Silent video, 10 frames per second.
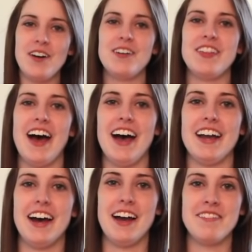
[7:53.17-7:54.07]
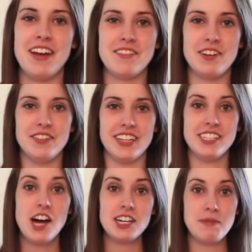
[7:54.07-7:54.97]
She appeared on shows like Jimmy
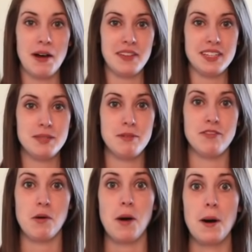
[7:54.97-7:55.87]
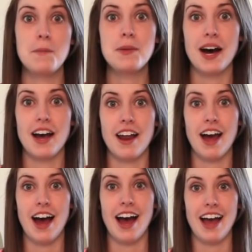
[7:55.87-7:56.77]
Fallon's, and has continued to post
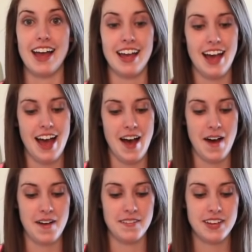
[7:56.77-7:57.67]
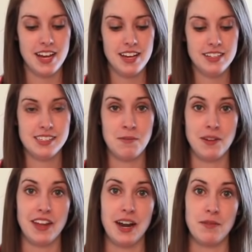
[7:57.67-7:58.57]
successful YouTube videos,
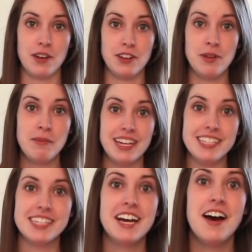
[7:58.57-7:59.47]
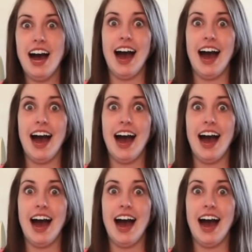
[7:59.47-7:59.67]
including in the same character.